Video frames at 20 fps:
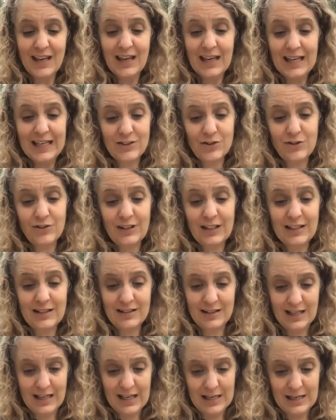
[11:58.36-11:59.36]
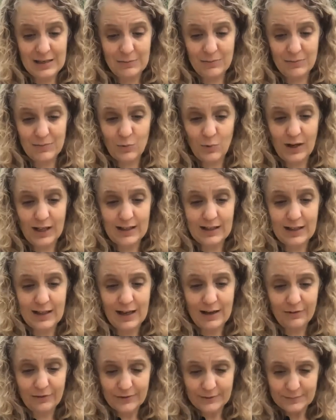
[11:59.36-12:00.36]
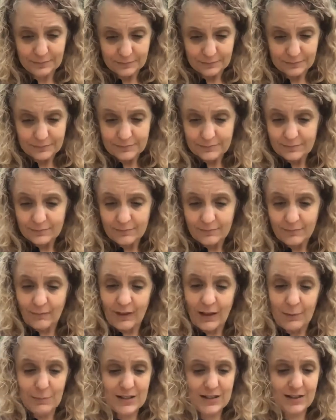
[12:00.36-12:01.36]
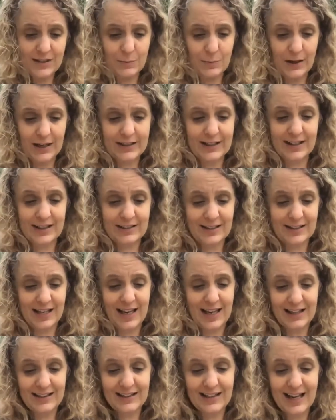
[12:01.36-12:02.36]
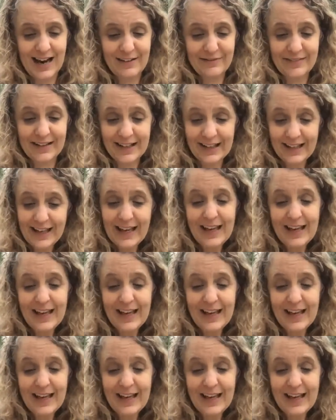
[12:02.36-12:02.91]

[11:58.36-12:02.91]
He certainly seems well enough, Mrs. Bucket said, laughing.